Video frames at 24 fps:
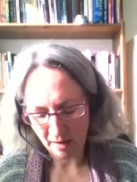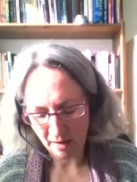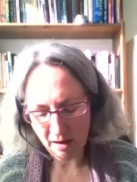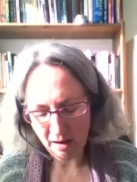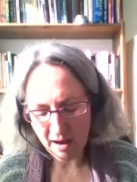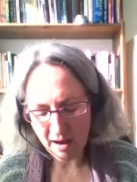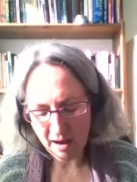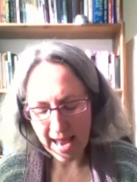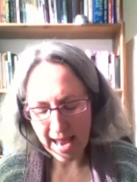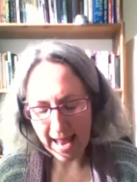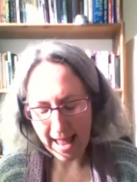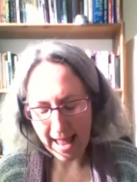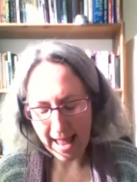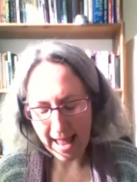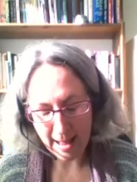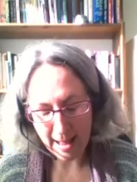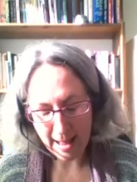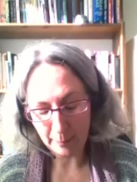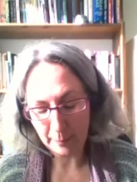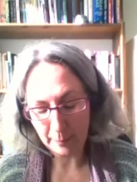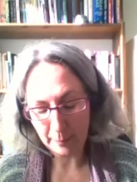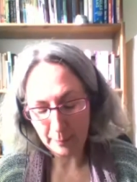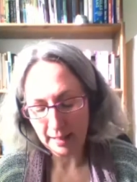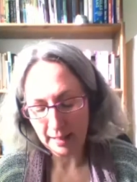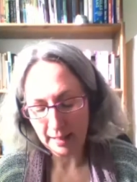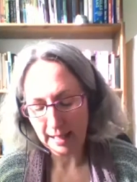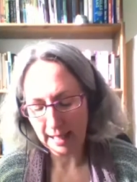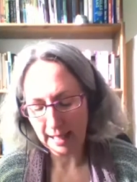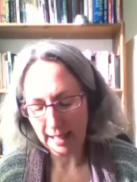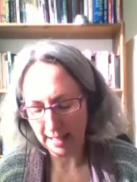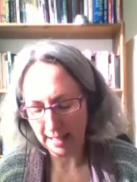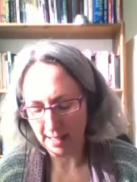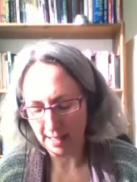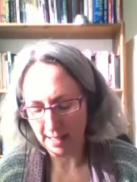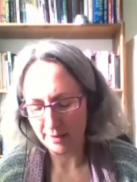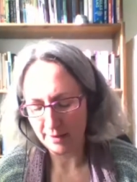I am
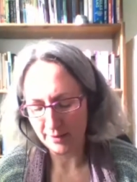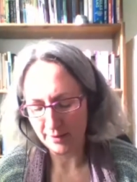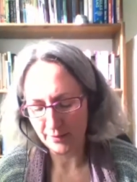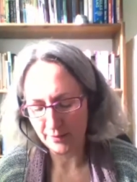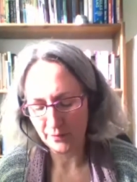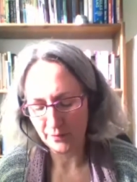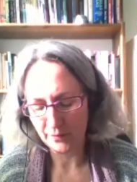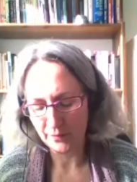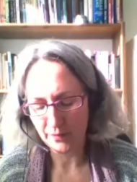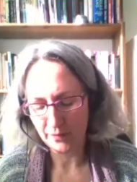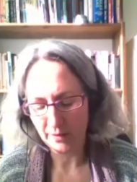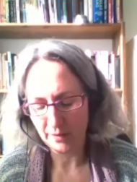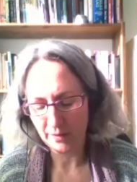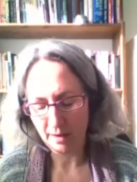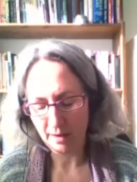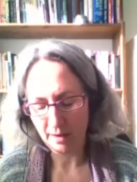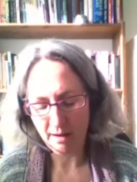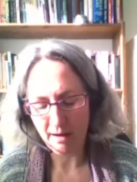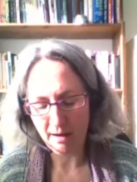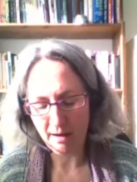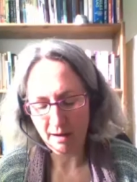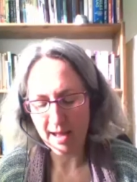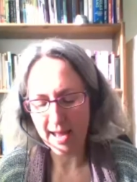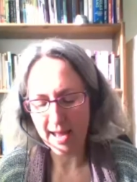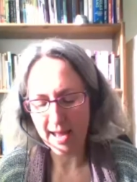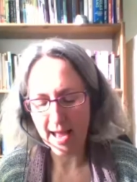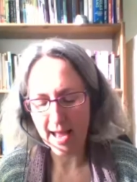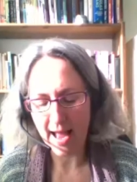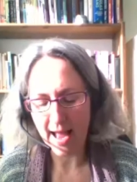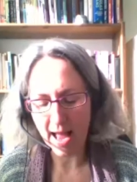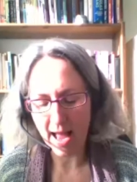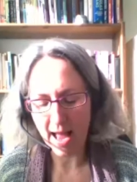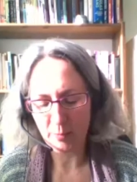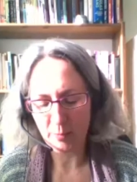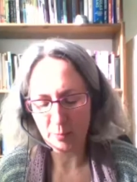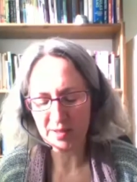here. I
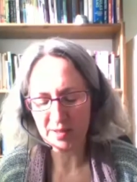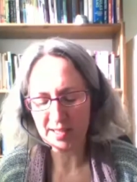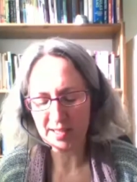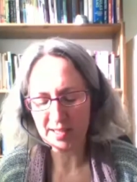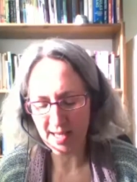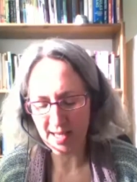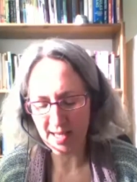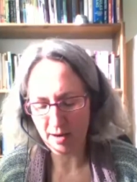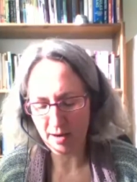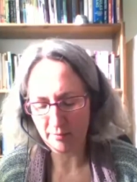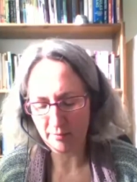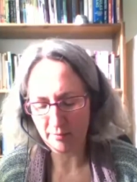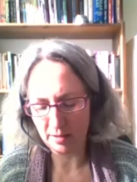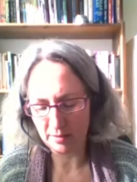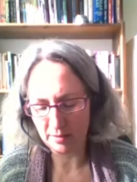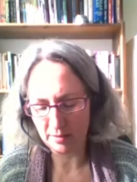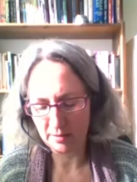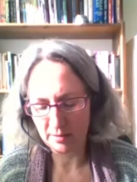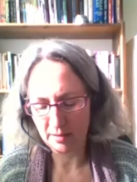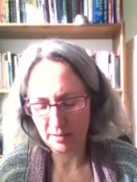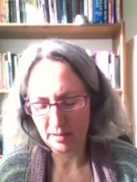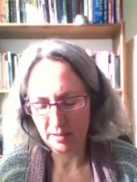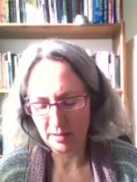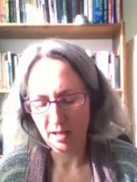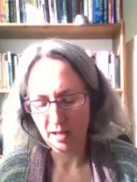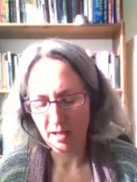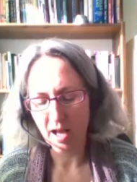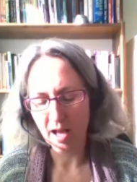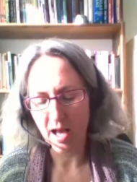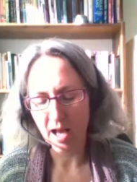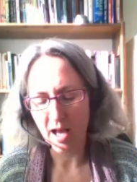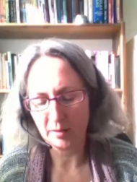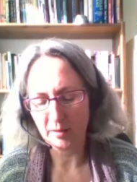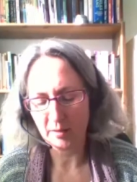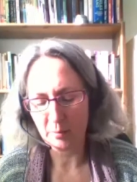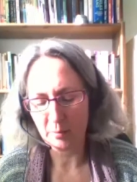am Sarah,
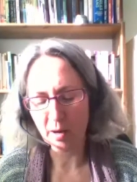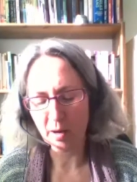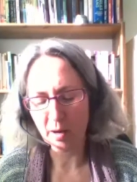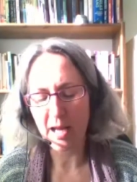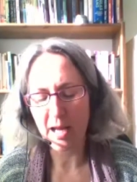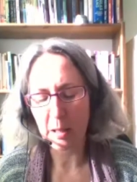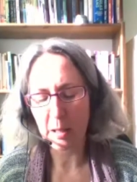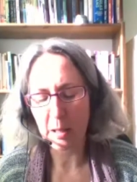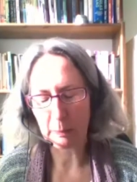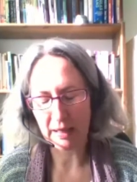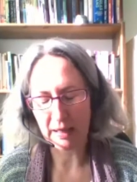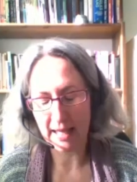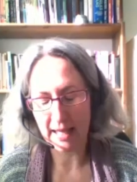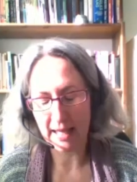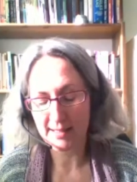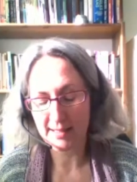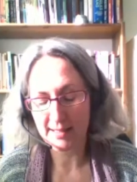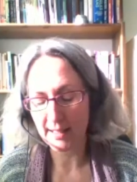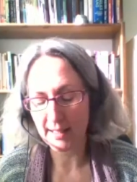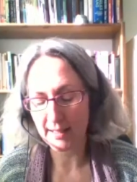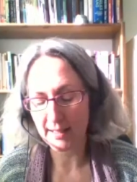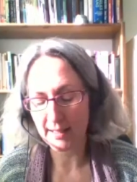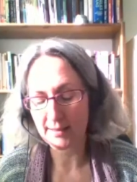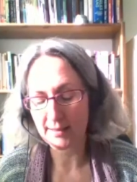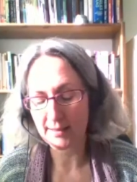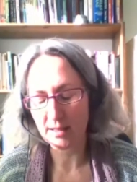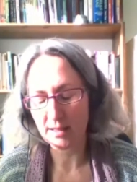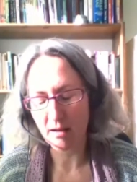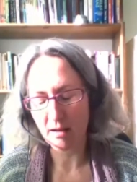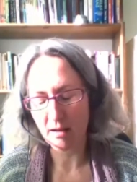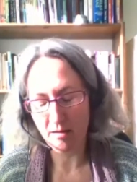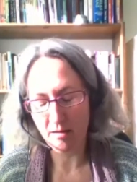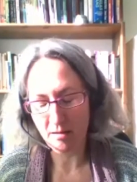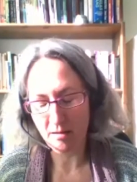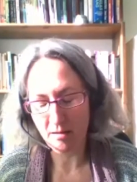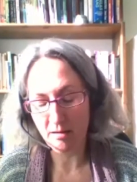and my blessings
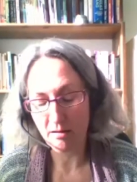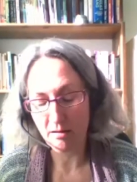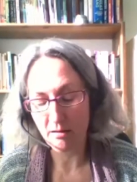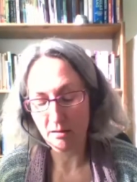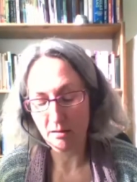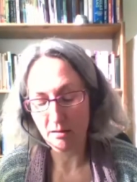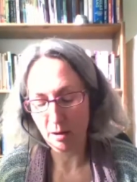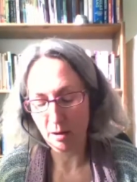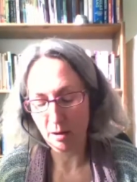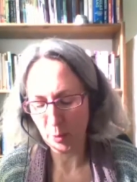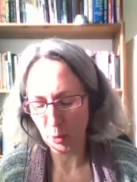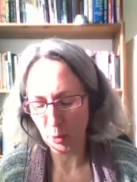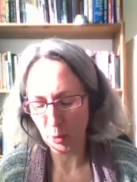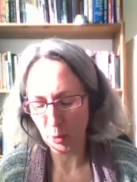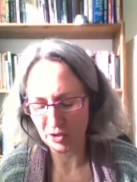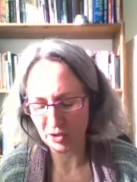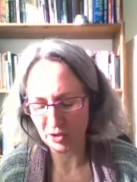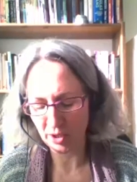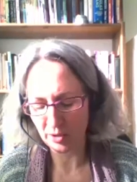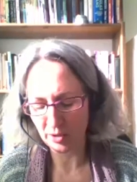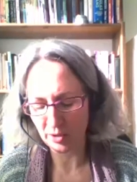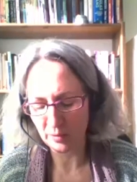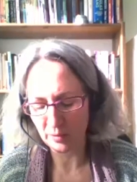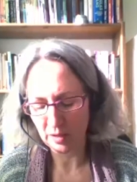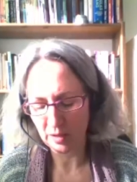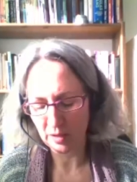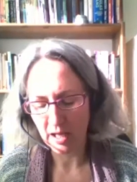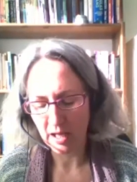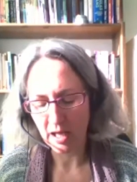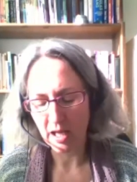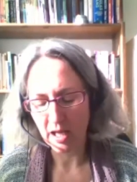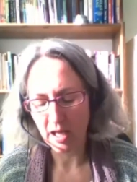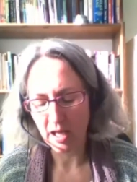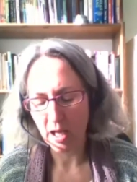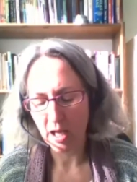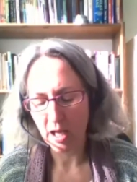are upon you.
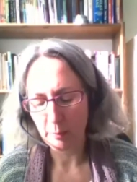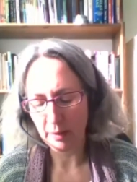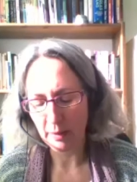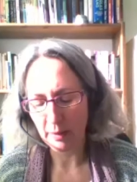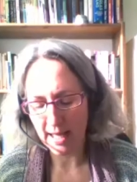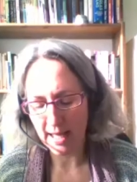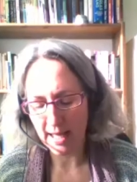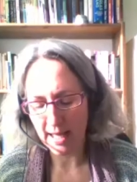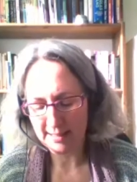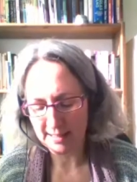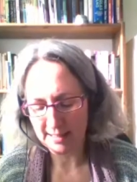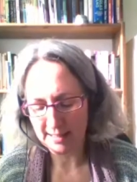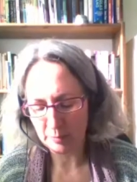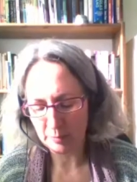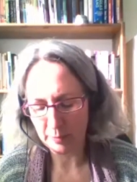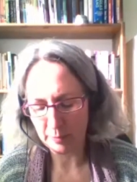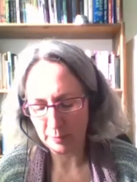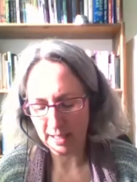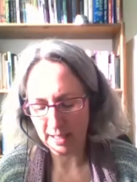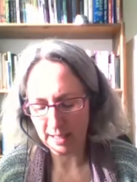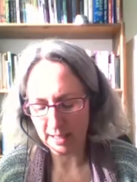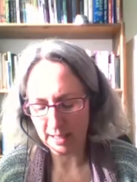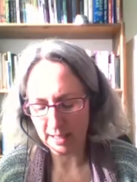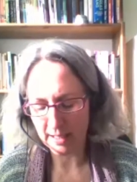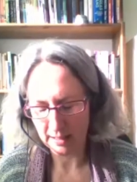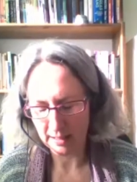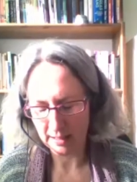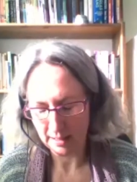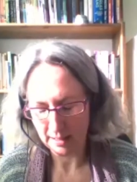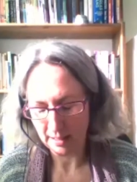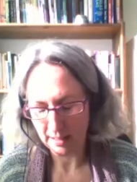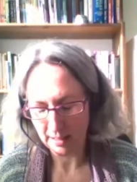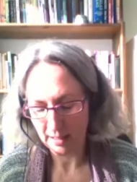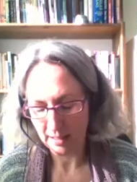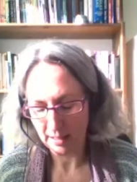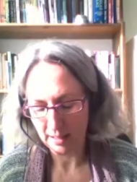Blessed be,
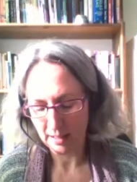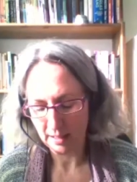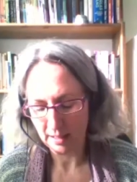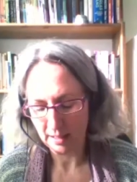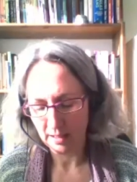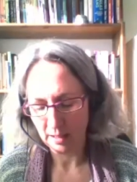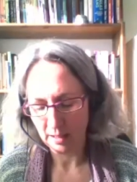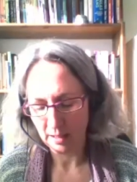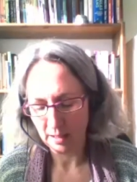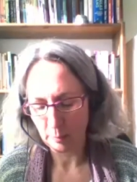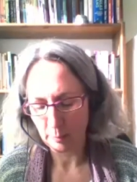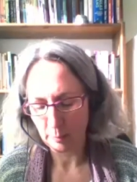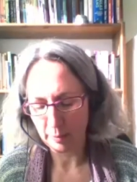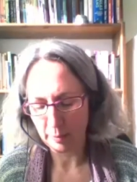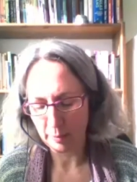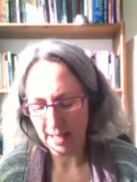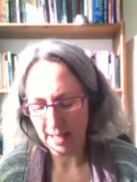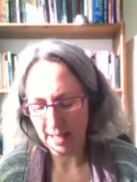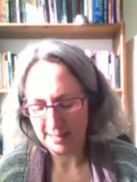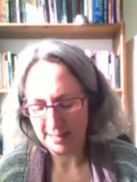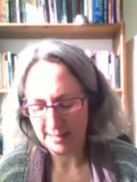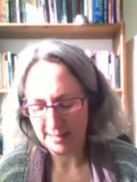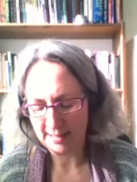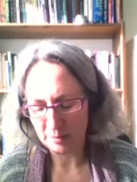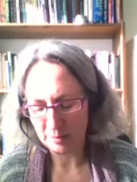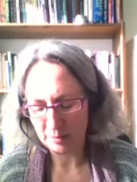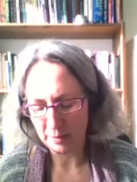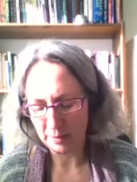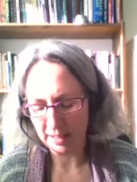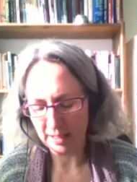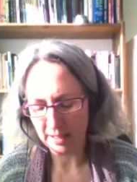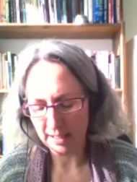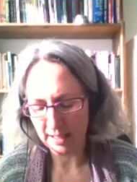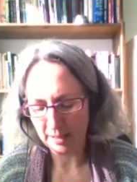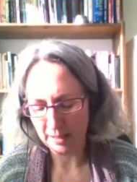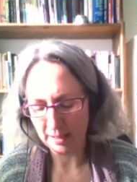blessed
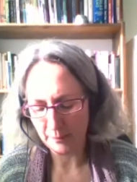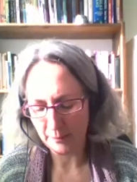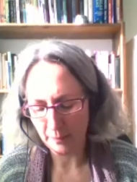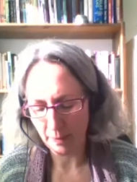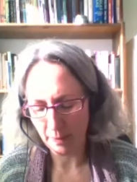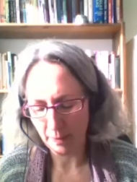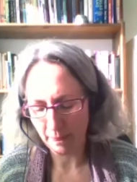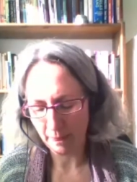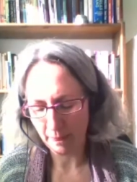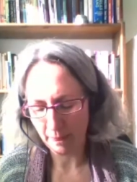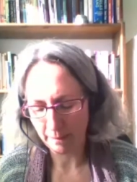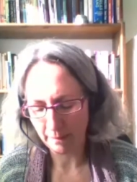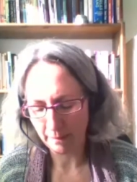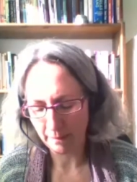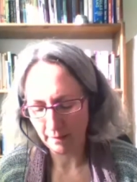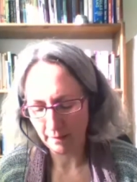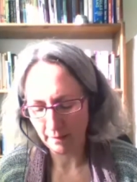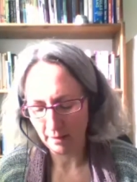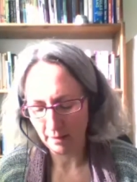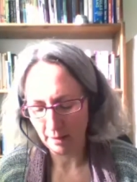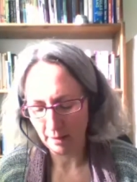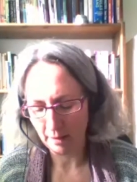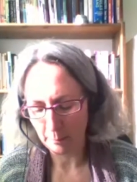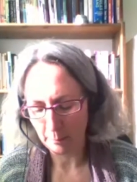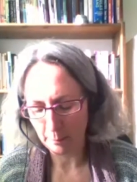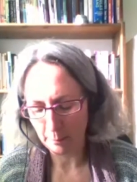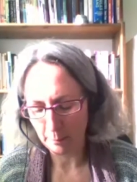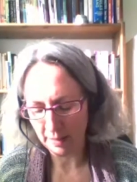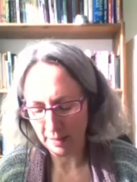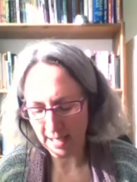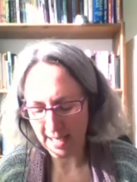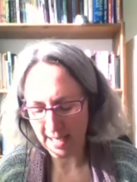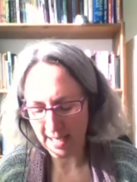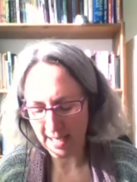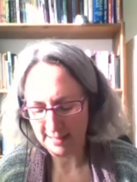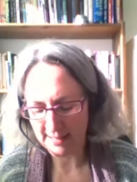be,
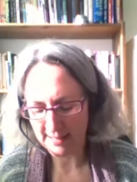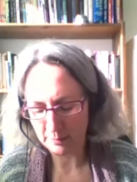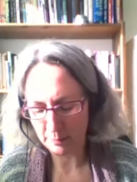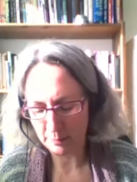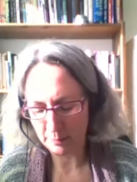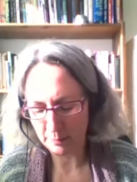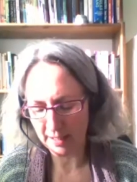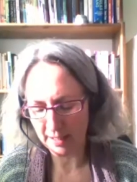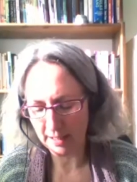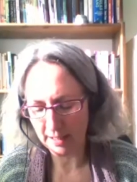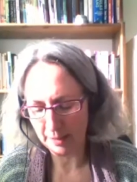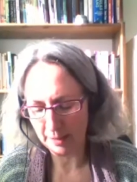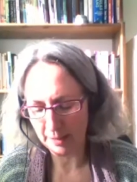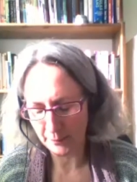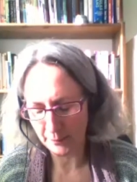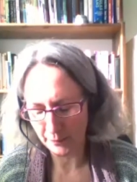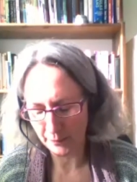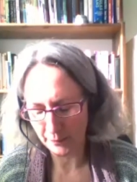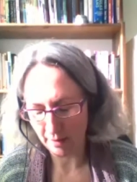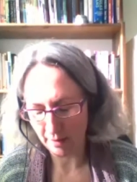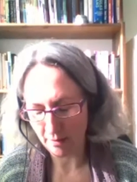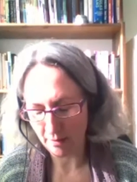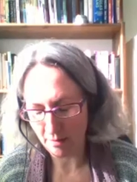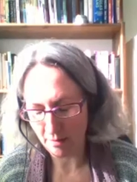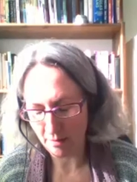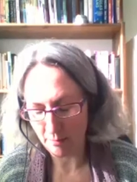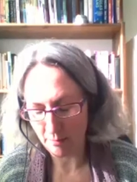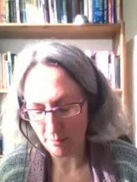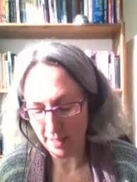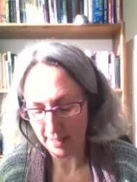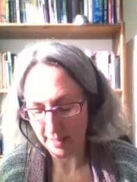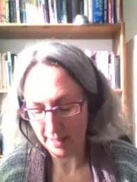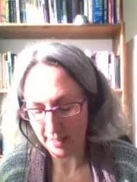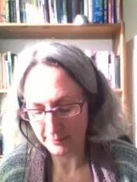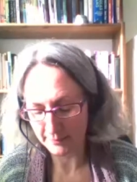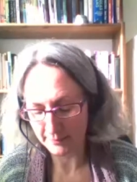blessed be.
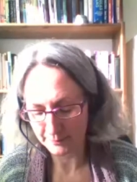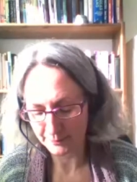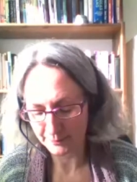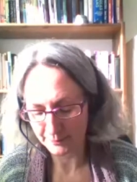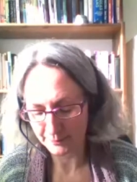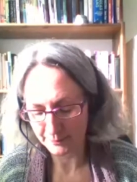Amen.